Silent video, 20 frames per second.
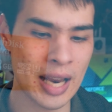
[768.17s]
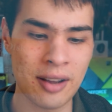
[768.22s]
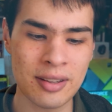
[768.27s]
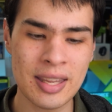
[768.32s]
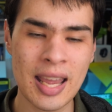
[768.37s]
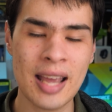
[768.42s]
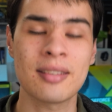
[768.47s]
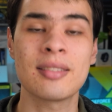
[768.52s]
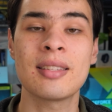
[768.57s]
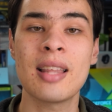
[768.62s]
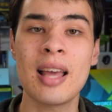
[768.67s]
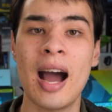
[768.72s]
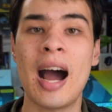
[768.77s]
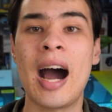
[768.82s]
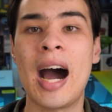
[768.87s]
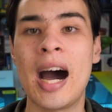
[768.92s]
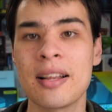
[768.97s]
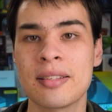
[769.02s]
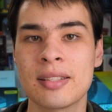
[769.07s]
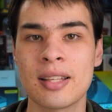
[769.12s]
Now, yes, there
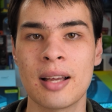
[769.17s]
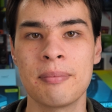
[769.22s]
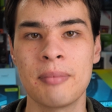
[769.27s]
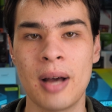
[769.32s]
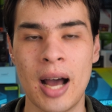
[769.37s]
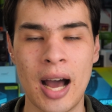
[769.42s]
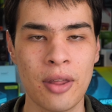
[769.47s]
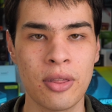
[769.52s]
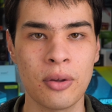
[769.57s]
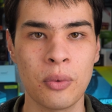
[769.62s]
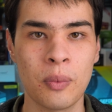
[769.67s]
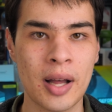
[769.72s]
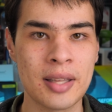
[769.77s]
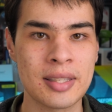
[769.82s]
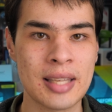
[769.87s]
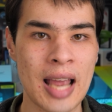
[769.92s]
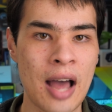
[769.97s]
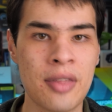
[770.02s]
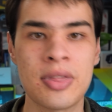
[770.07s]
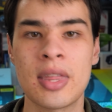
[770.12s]
are some other
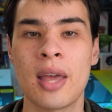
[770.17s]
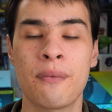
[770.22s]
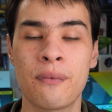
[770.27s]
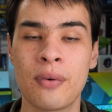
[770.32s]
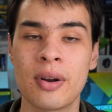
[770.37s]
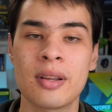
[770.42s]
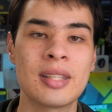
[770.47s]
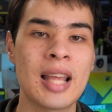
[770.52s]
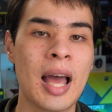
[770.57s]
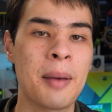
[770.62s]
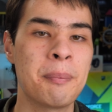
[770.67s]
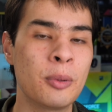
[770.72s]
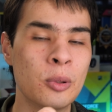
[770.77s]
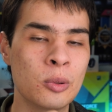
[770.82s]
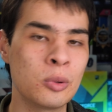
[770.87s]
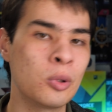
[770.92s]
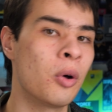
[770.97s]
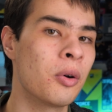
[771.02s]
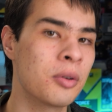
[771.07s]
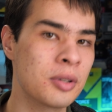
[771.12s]
ones out there, for example,
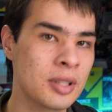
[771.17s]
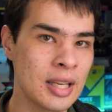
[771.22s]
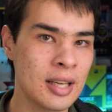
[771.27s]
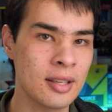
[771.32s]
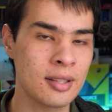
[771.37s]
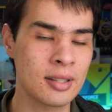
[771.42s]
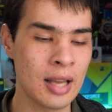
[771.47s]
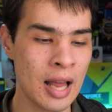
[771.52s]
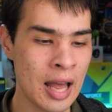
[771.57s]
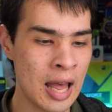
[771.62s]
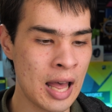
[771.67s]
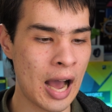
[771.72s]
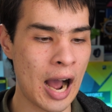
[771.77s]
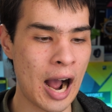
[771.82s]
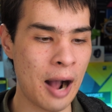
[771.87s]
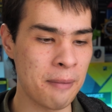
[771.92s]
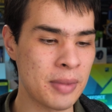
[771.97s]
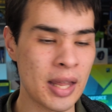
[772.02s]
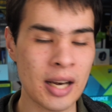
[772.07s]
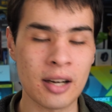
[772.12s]
long
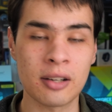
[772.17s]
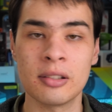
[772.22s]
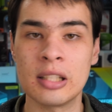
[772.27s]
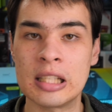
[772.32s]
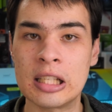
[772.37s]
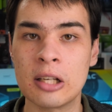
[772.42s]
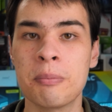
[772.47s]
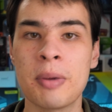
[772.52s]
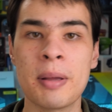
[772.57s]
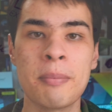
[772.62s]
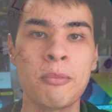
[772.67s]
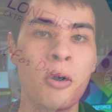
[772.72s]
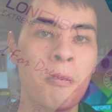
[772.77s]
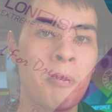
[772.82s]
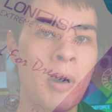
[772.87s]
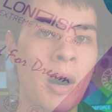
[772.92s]
um, that are a little bit more